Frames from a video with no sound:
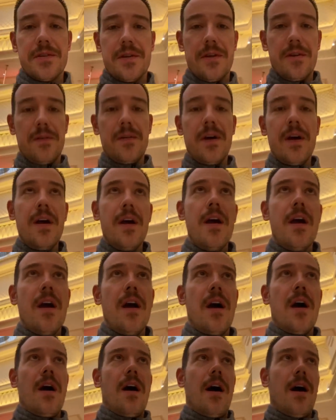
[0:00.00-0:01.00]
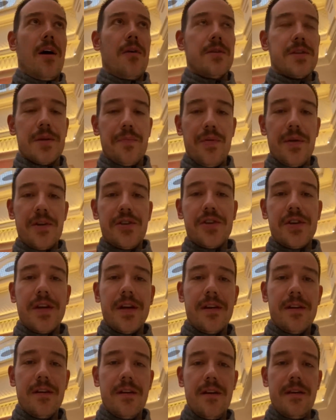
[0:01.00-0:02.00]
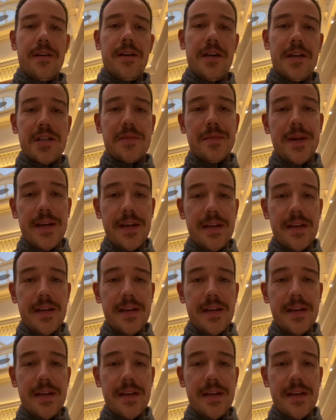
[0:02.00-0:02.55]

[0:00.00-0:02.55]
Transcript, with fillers: so I always appreciate a nice